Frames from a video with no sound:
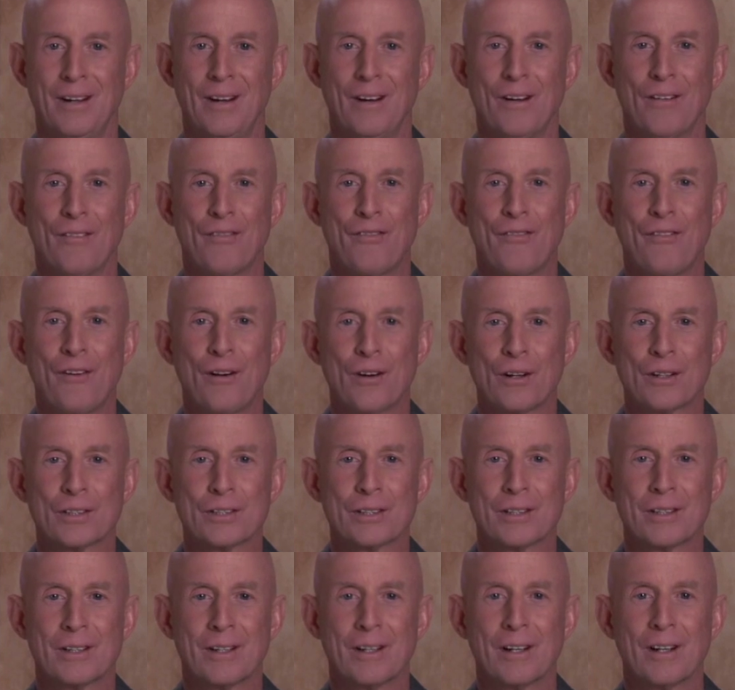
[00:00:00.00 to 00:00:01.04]

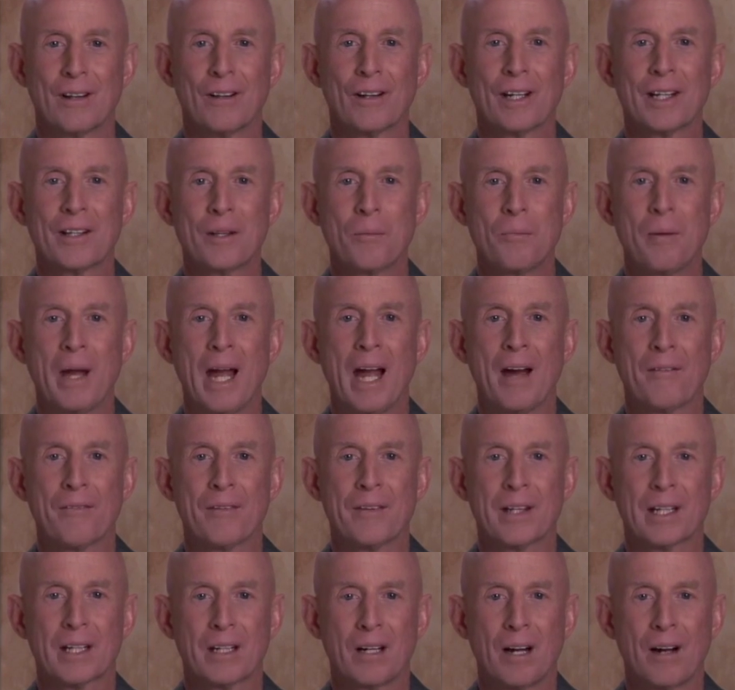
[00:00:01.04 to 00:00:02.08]
First, look at the pamphlet
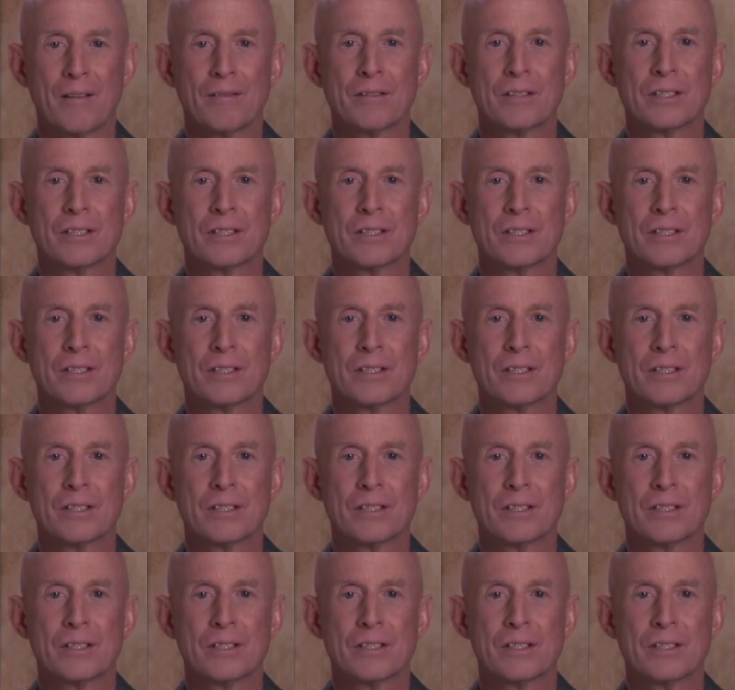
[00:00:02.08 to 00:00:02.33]
that covers